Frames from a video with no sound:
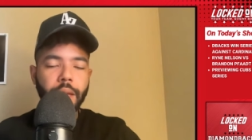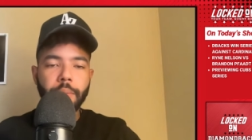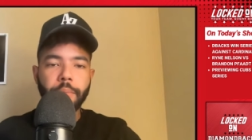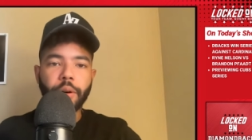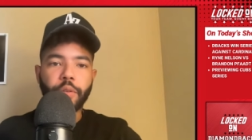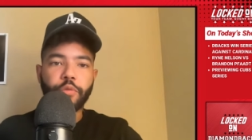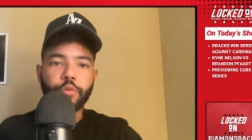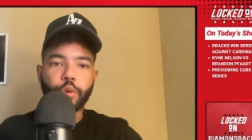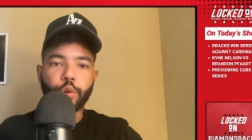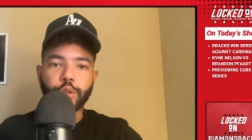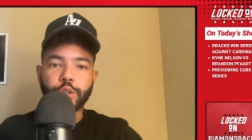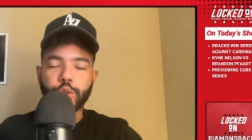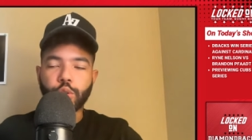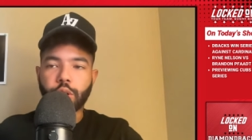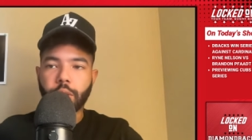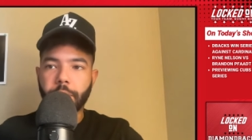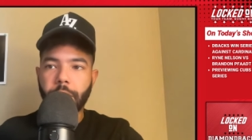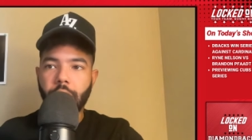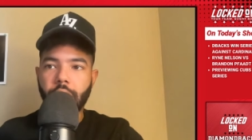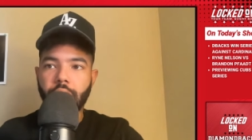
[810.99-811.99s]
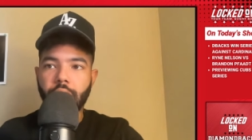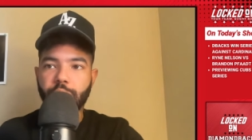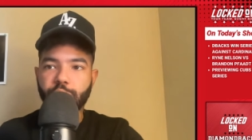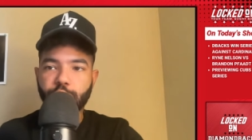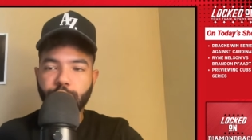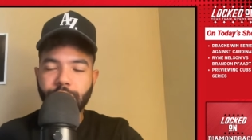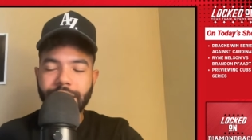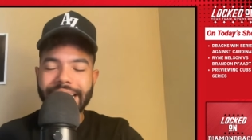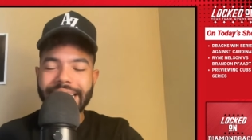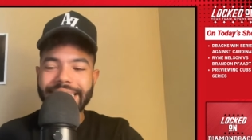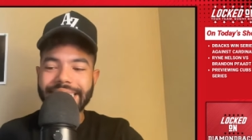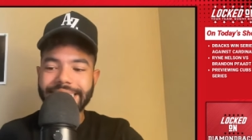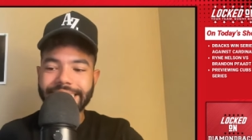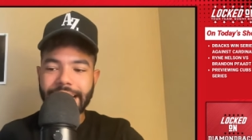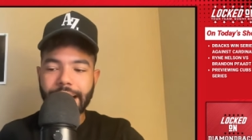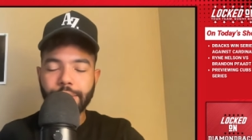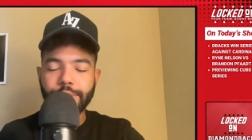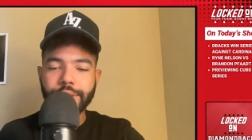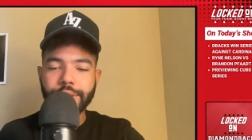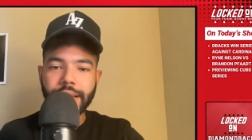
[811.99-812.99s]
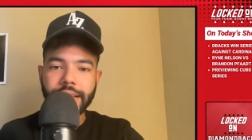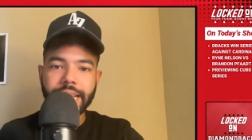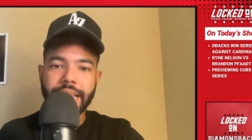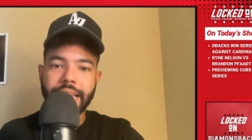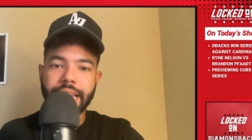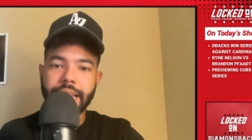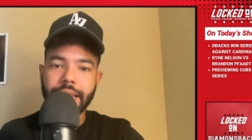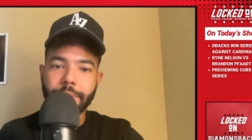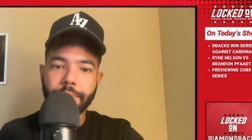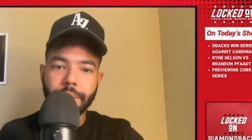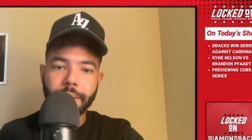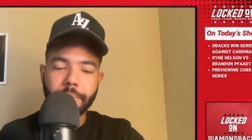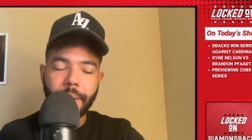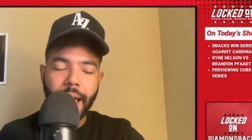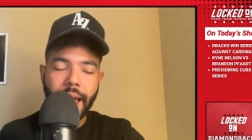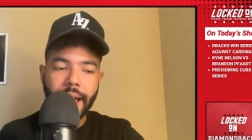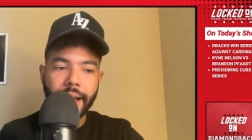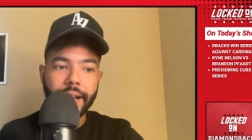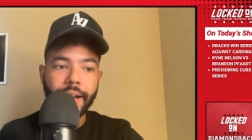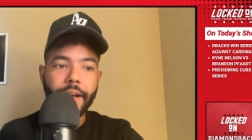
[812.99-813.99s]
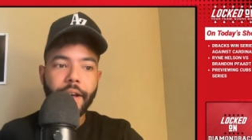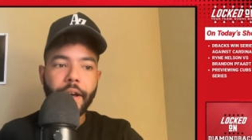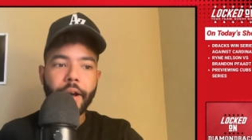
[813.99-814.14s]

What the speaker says: but for Jordan Montgomery, it sounds like he can be back